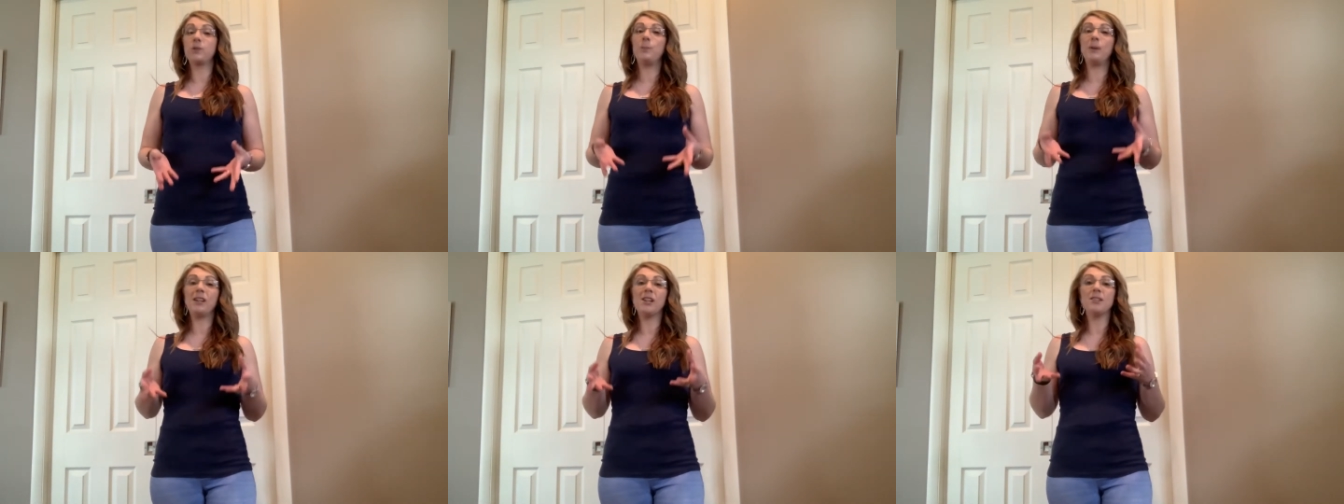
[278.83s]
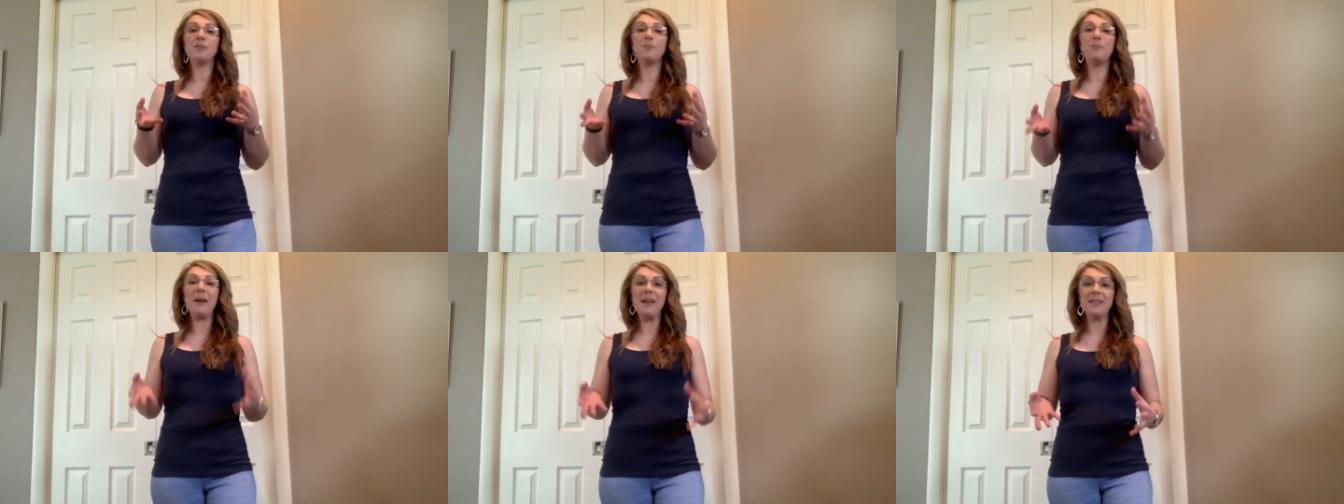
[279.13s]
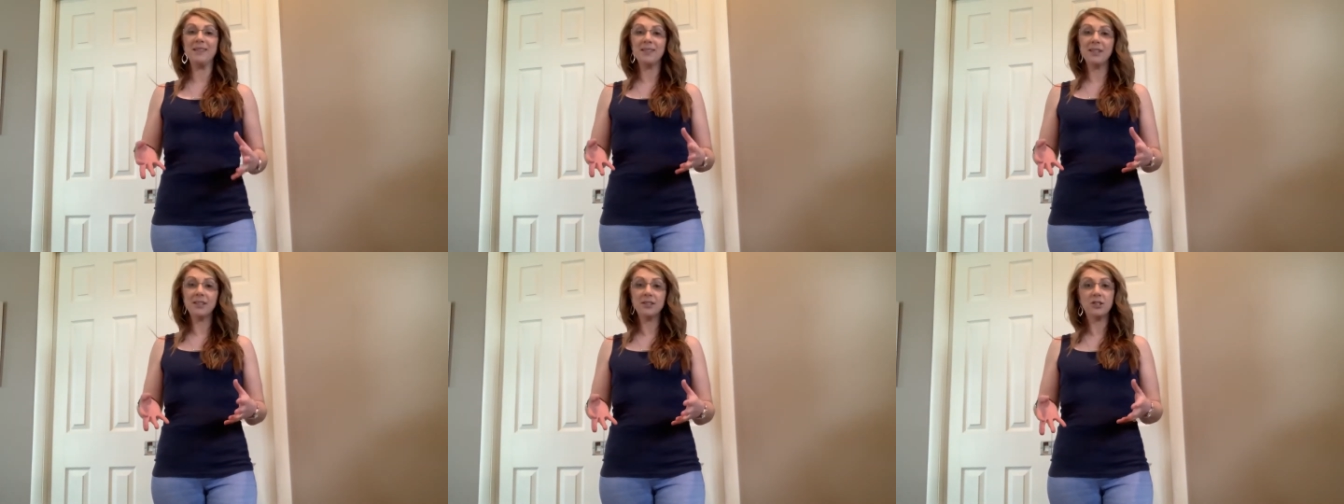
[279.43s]
because
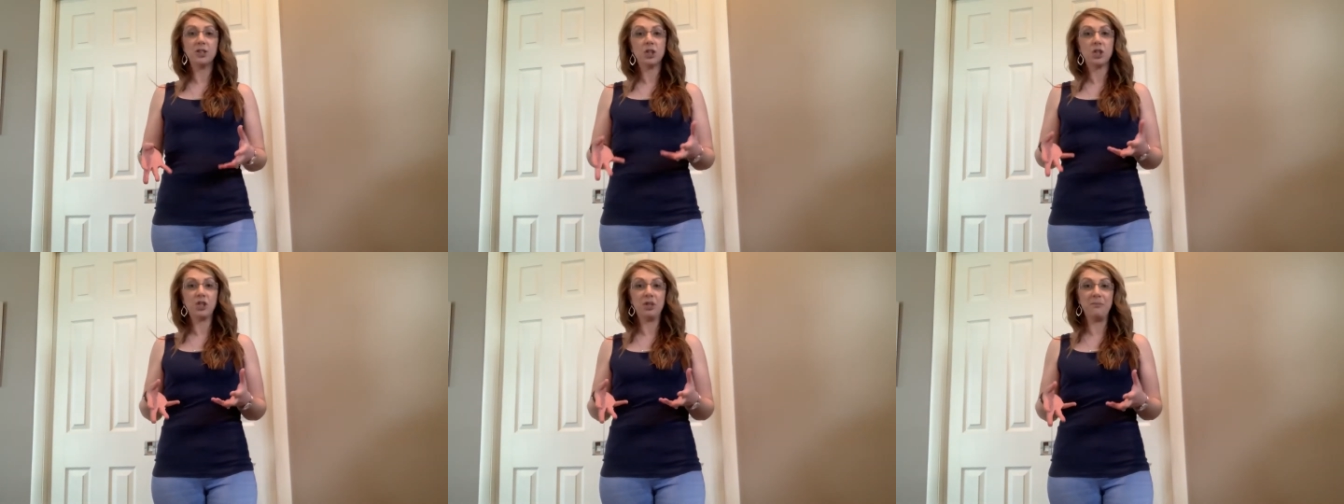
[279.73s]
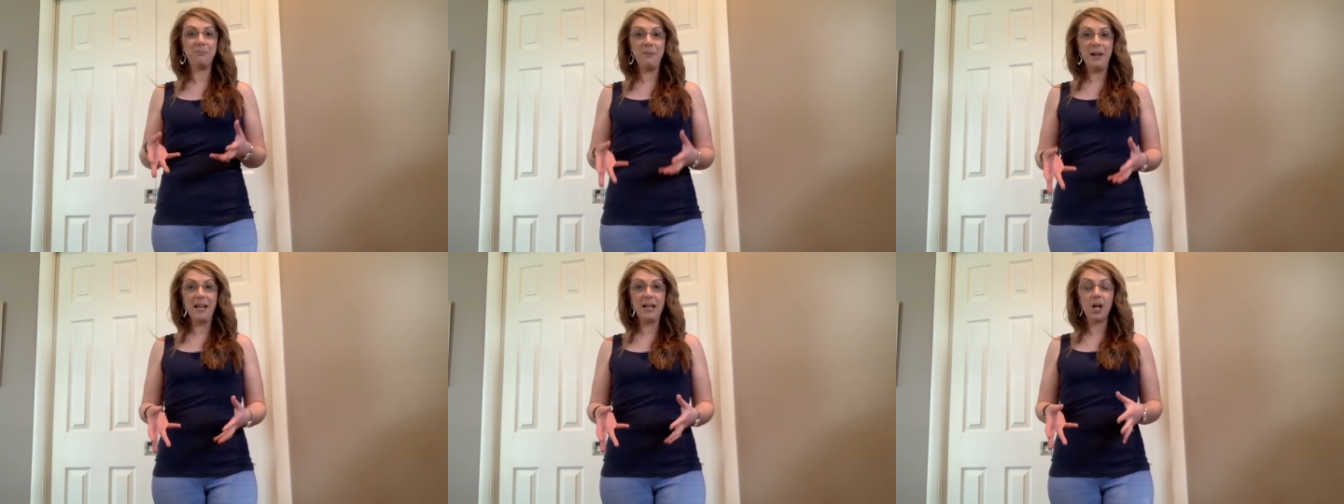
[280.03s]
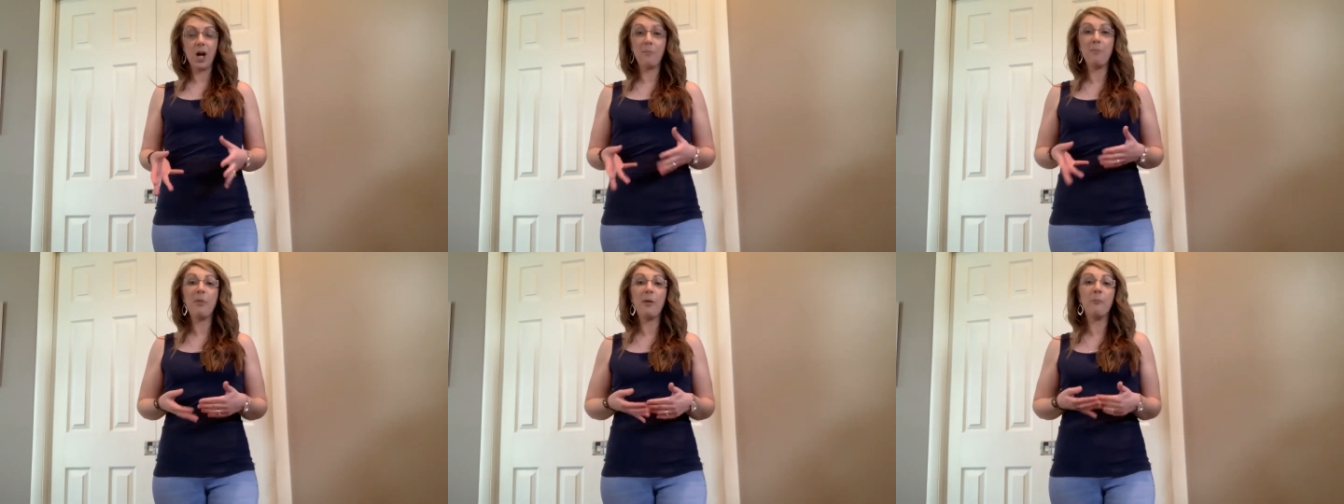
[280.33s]
basics should make
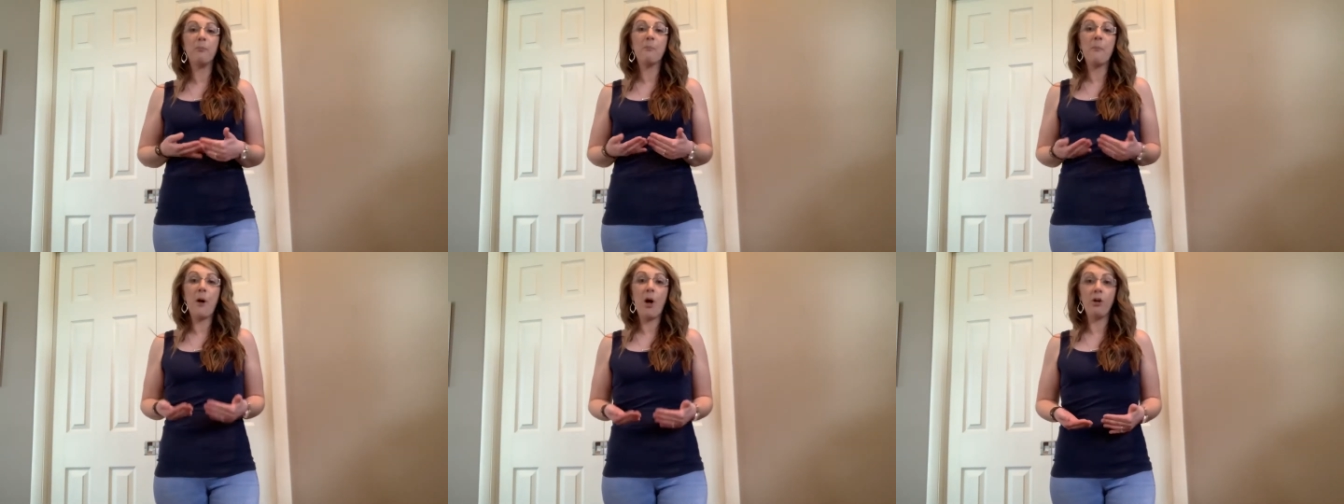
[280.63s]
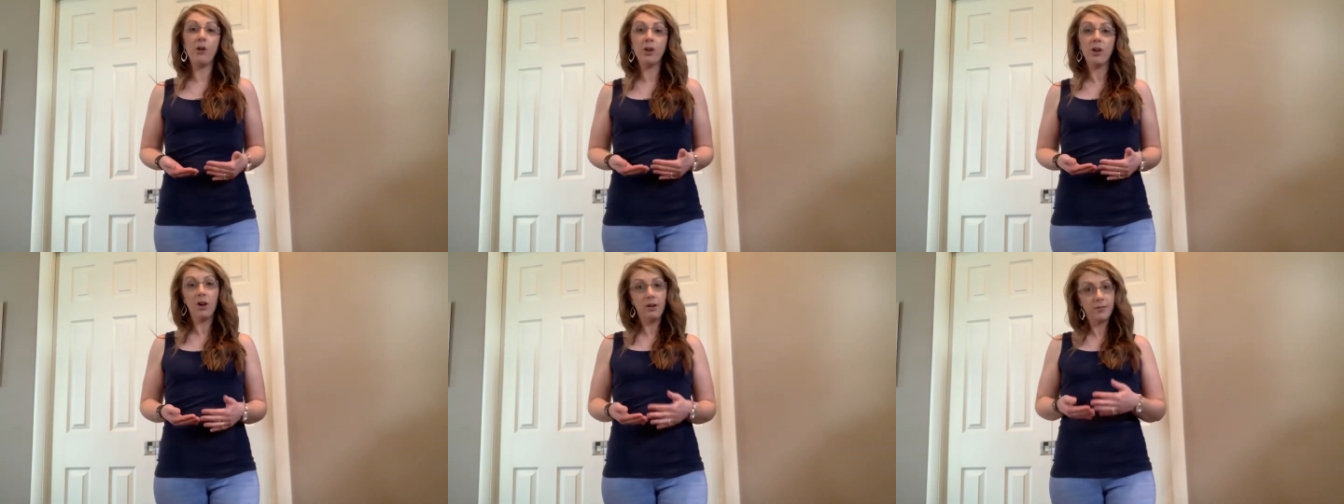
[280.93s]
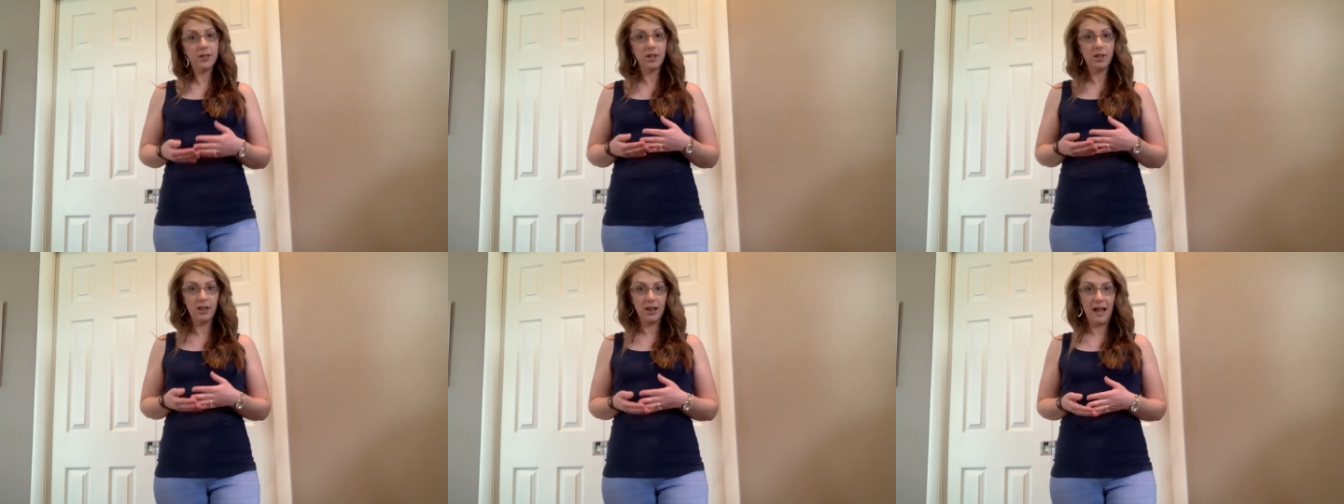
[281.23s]
up the bulk of
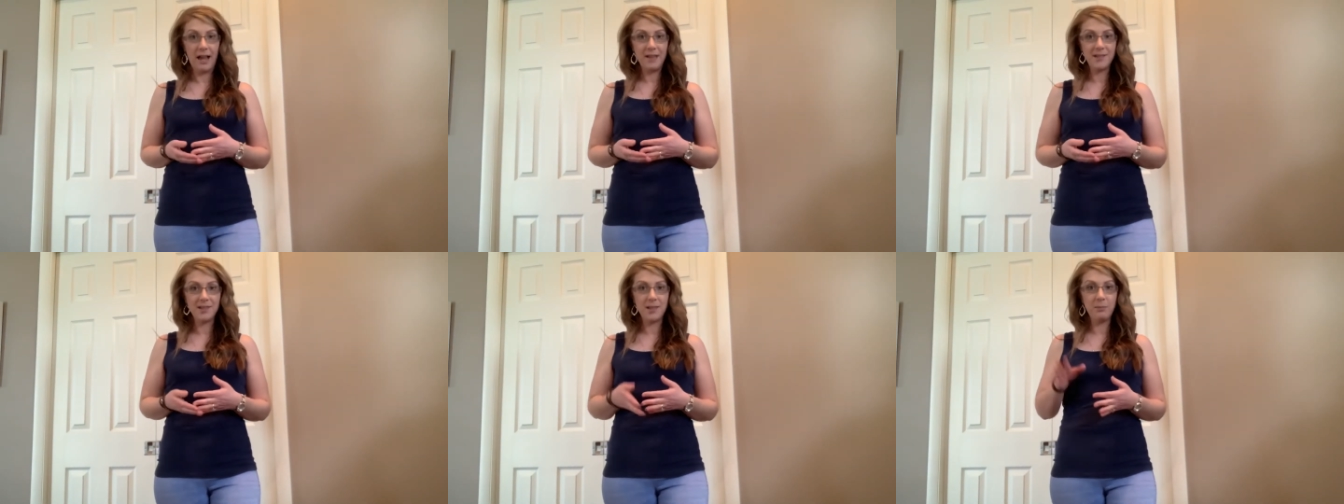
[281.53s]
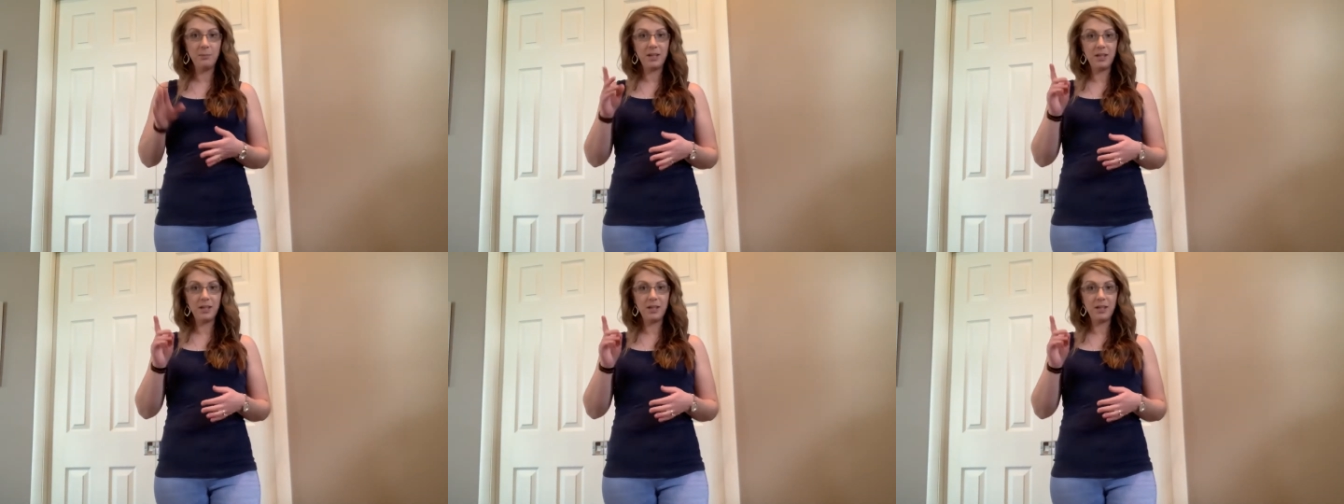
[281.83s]
your closet,